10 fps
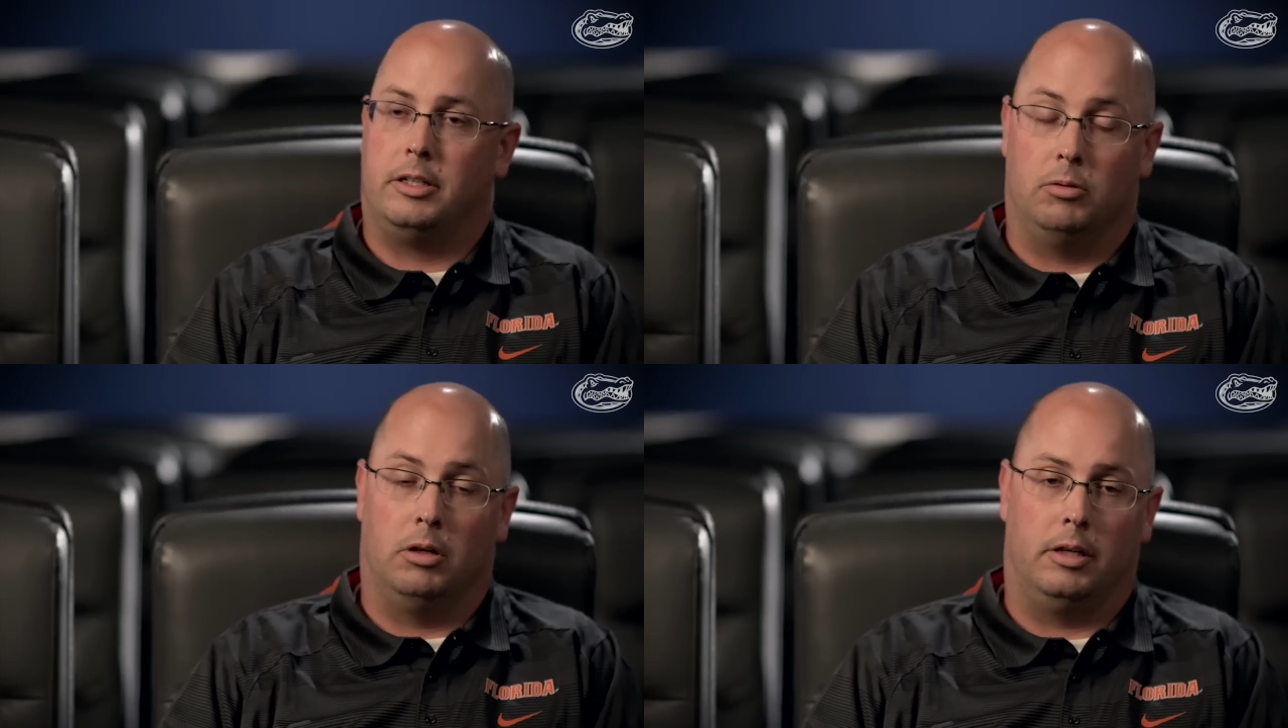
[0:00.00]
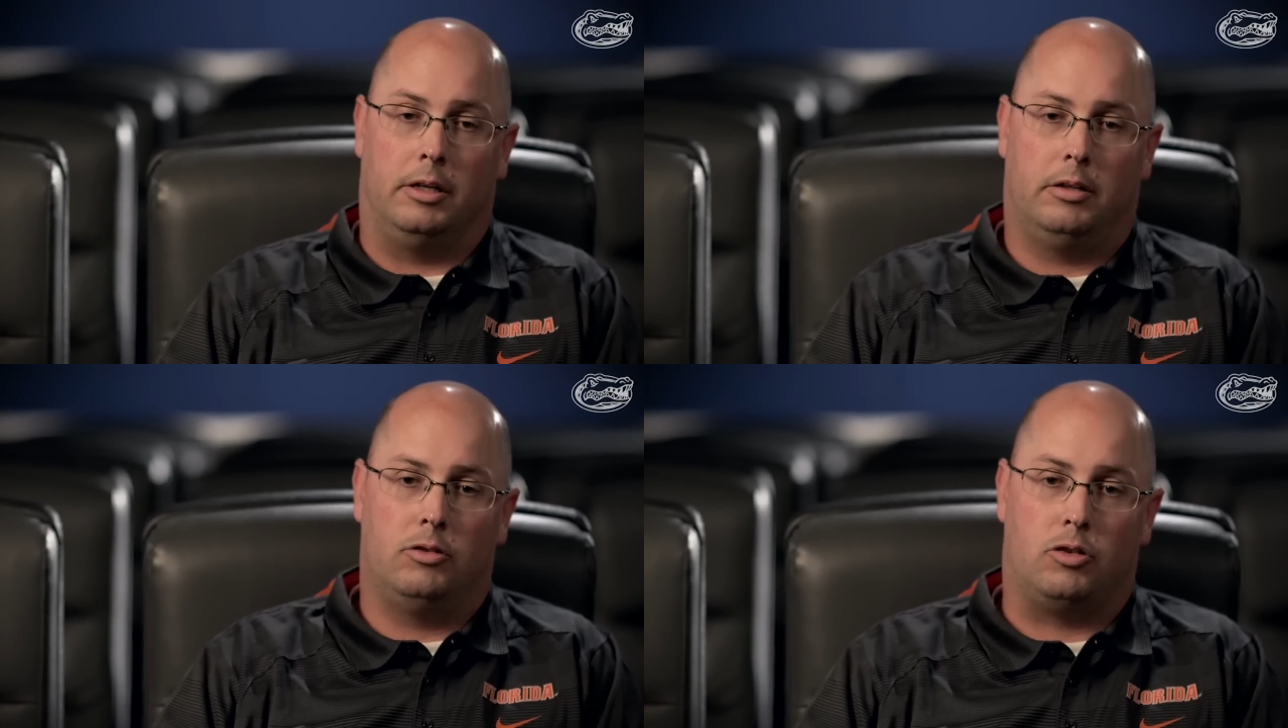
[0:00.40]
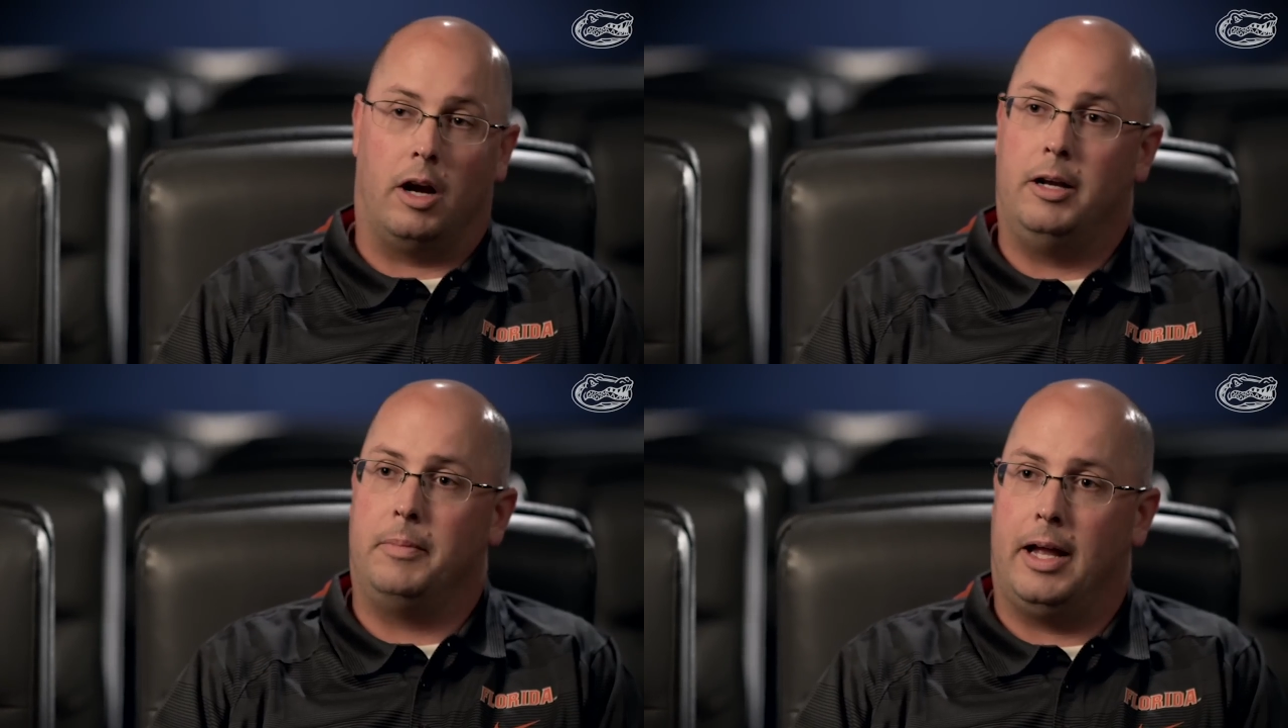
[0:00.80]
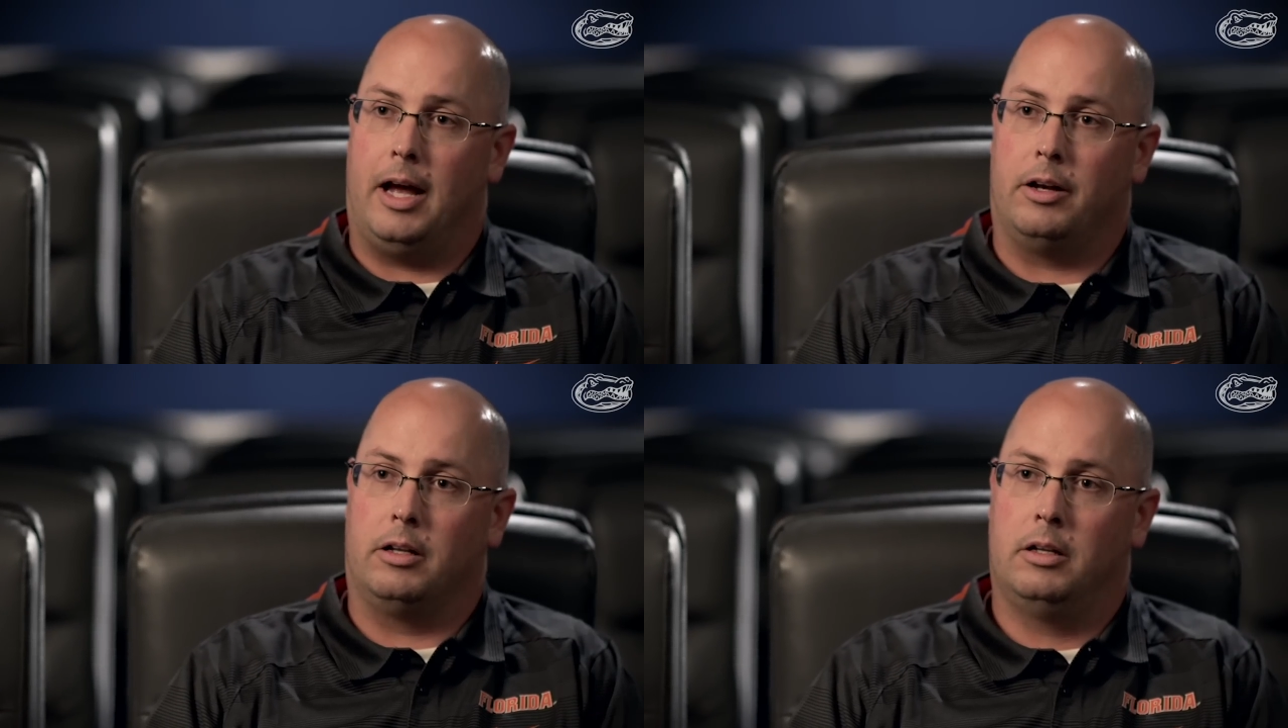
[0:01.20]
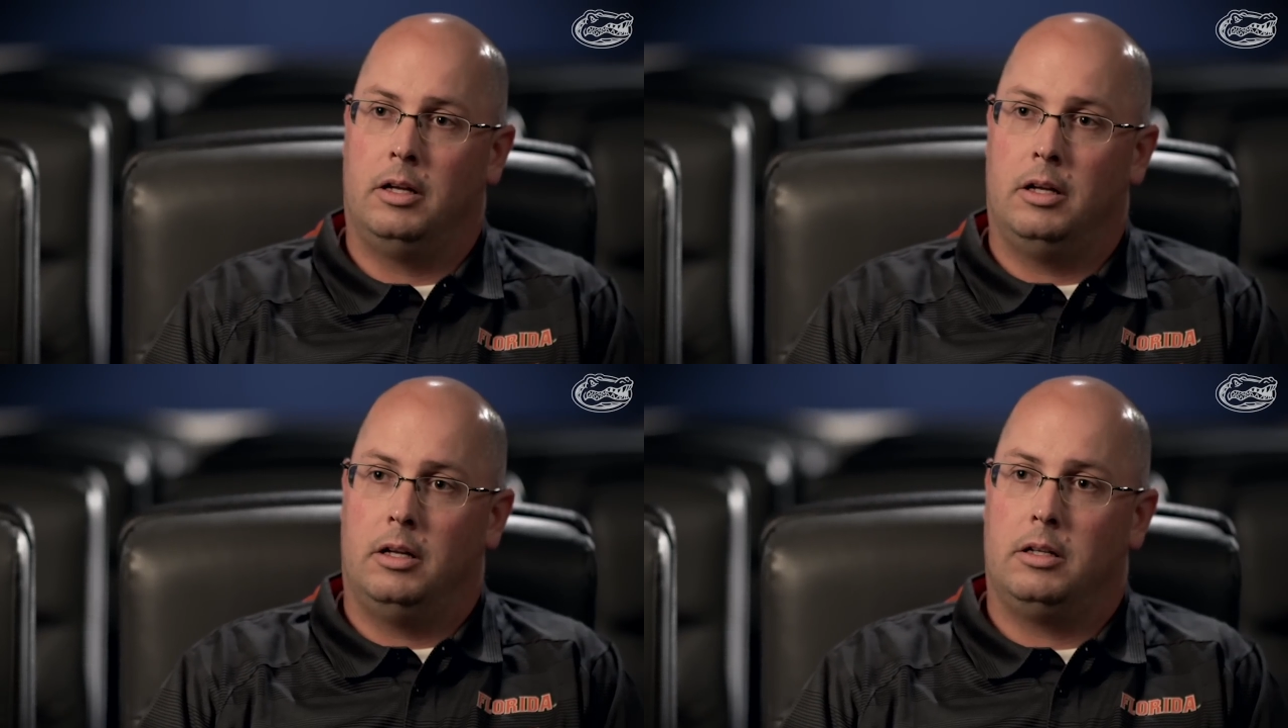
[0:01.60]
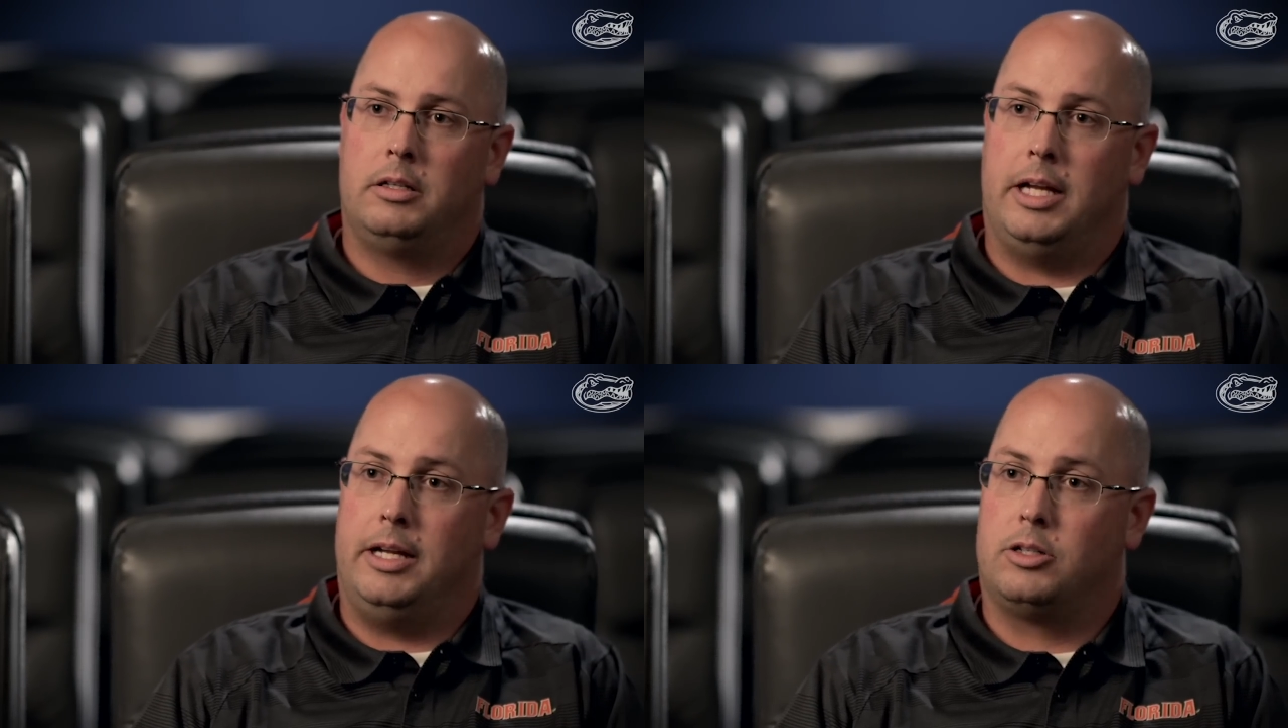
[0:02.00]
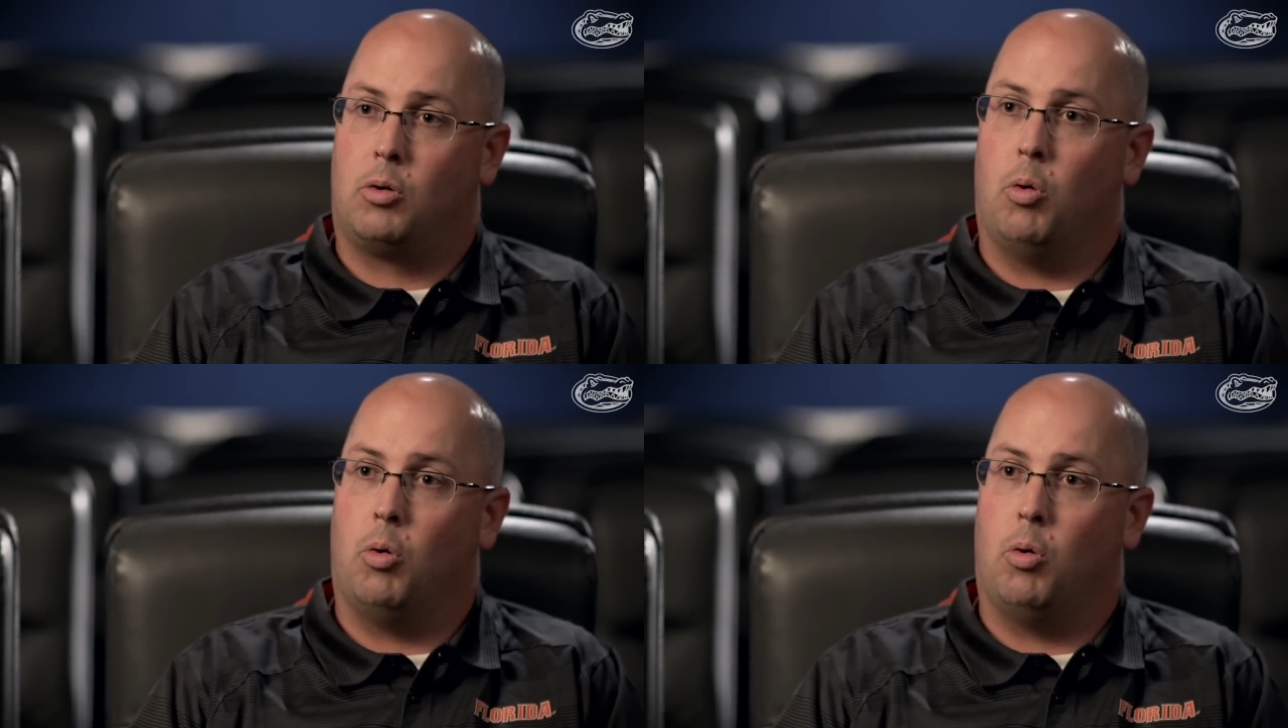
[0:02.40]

He's really trained me how to teach